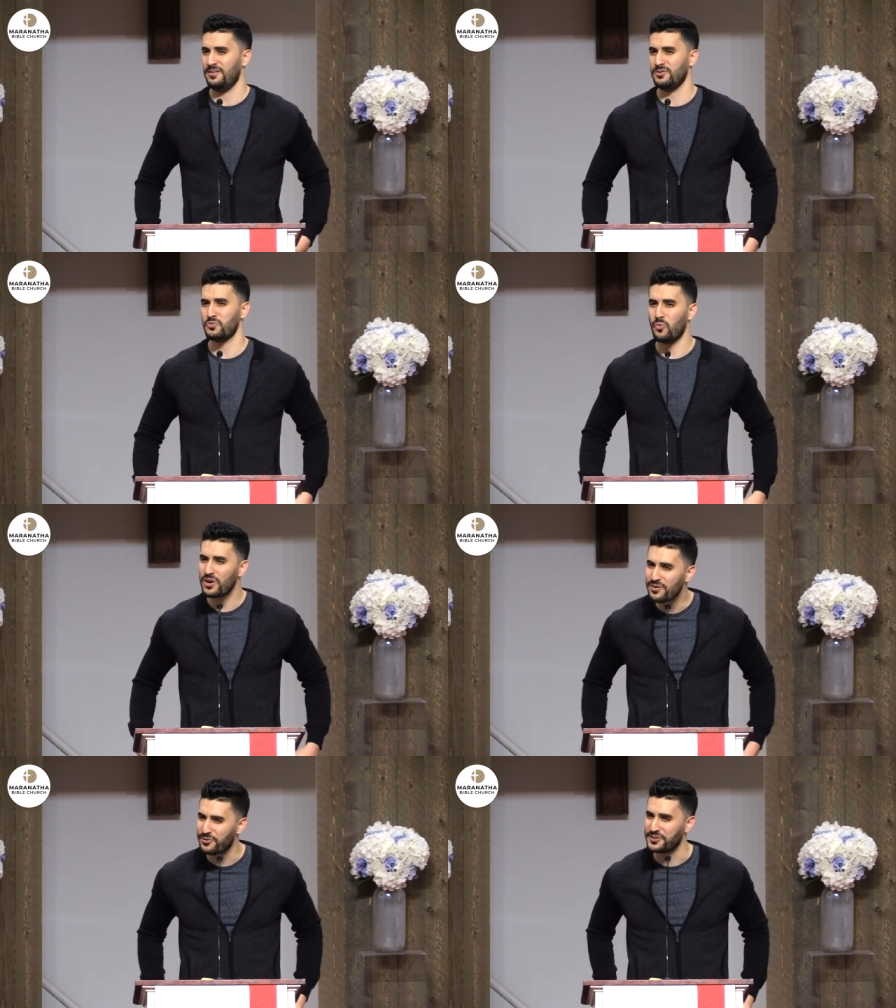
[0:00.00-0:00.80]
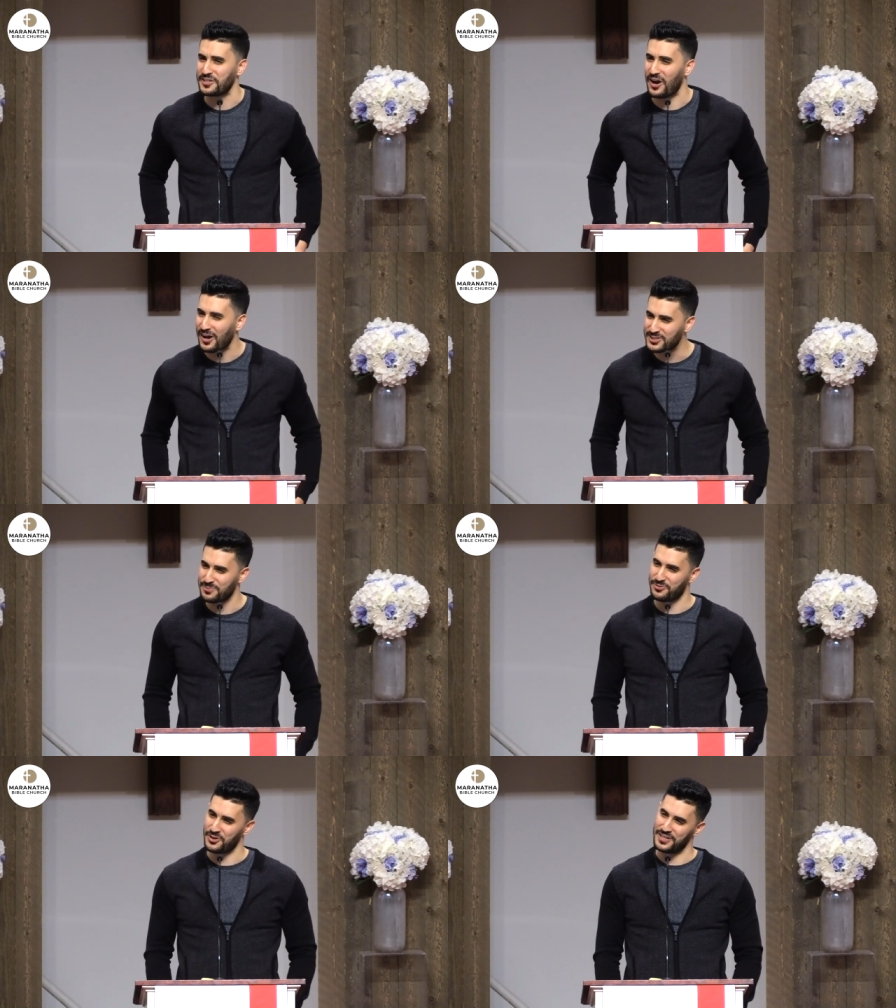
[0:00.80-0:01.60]
It's wonderful to
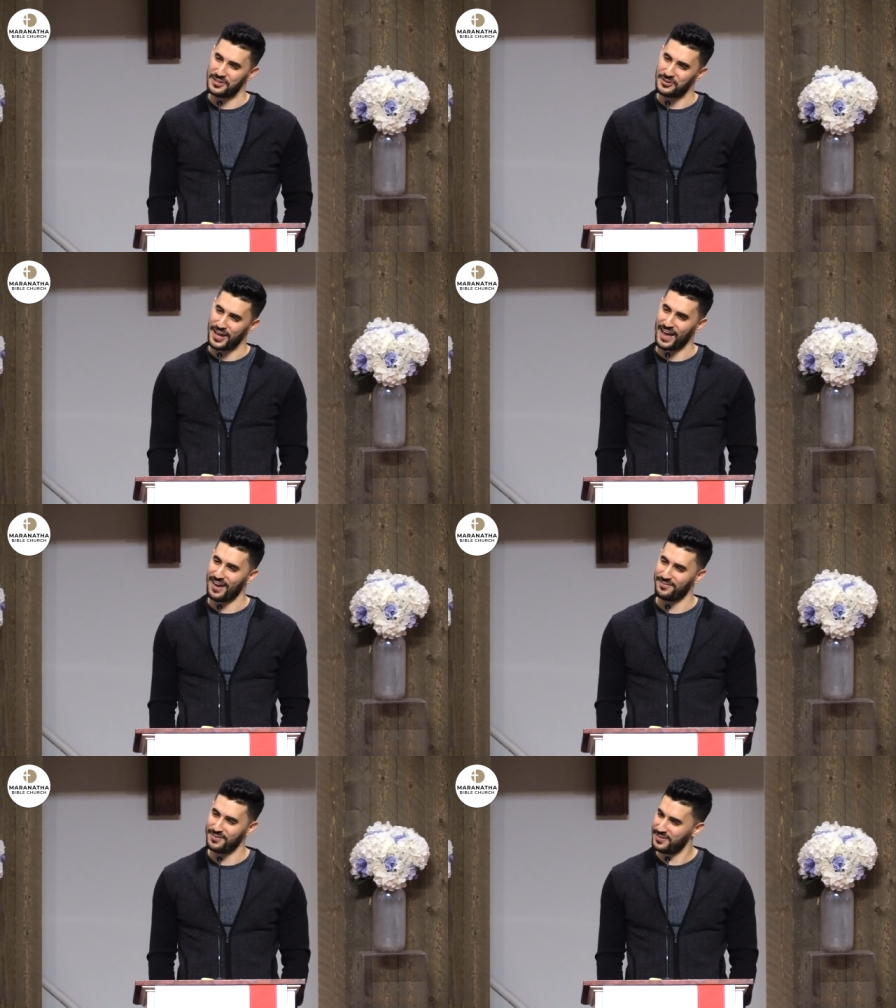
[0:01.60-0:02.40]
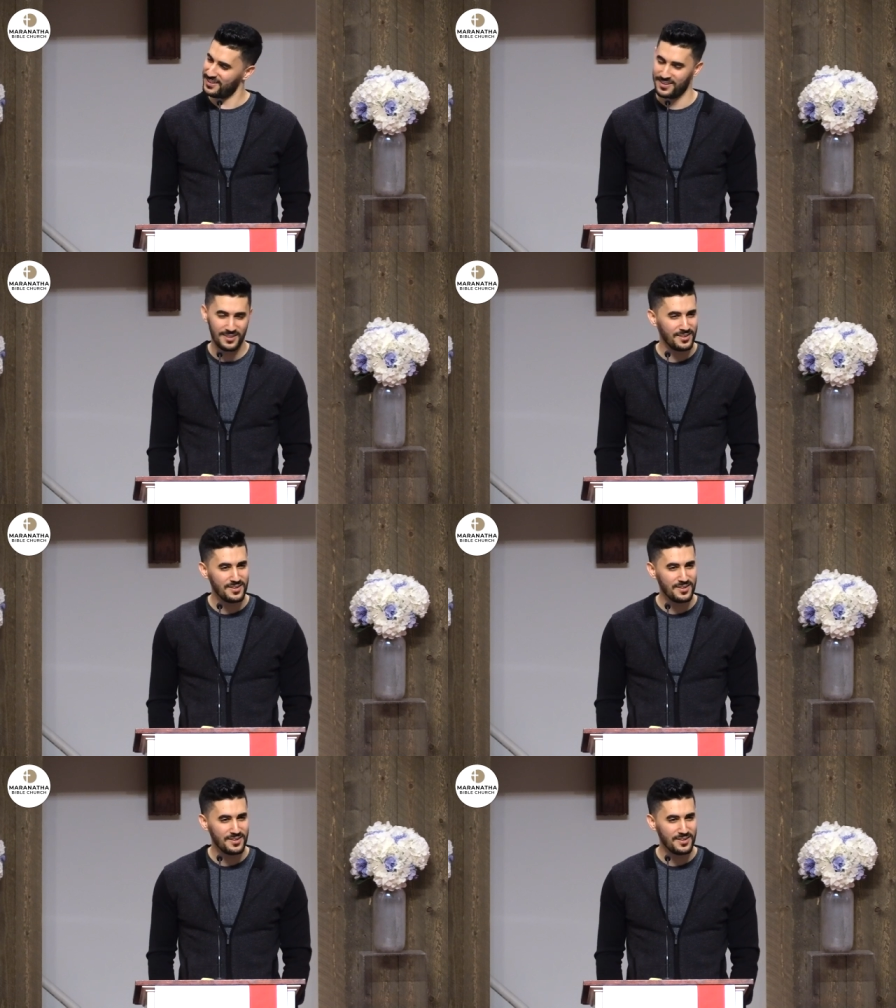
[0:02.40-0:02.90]
gossip for a year and a half.